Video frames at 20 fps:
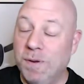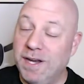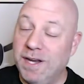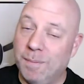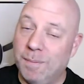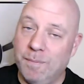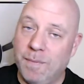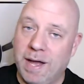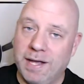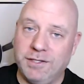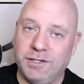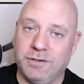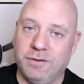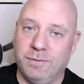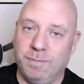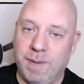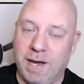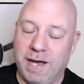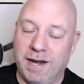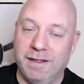up my
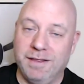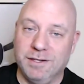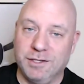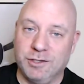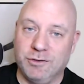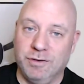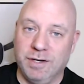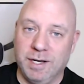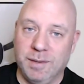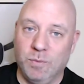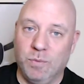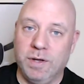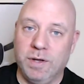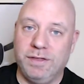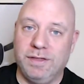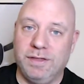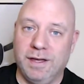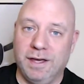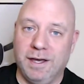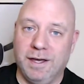part of the stream
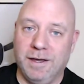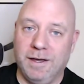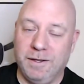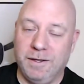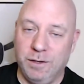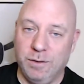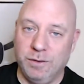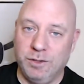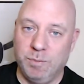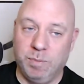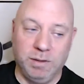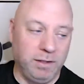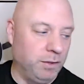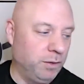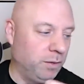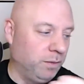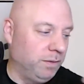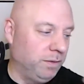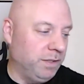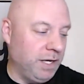with the huge
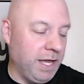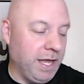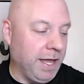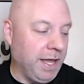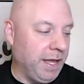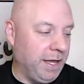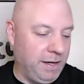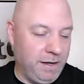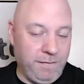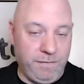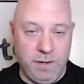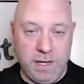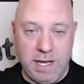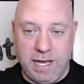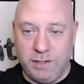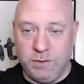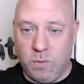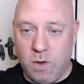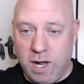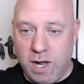balloon. And if you
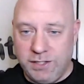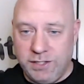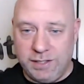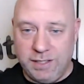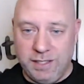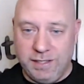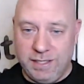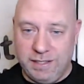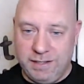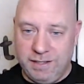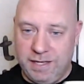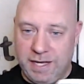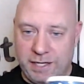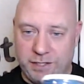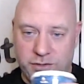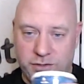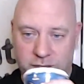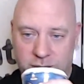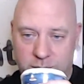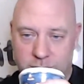guys watched the Disney that
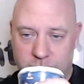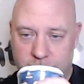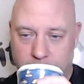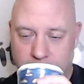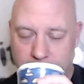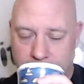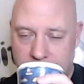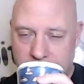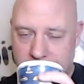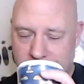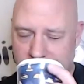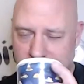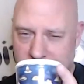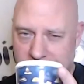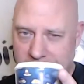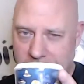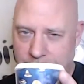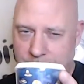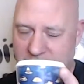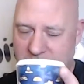stream,
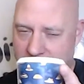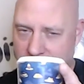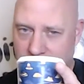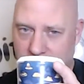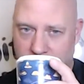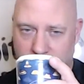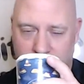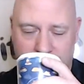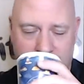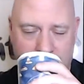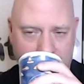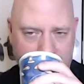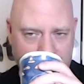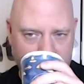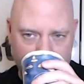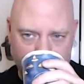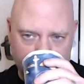that Pablo and I,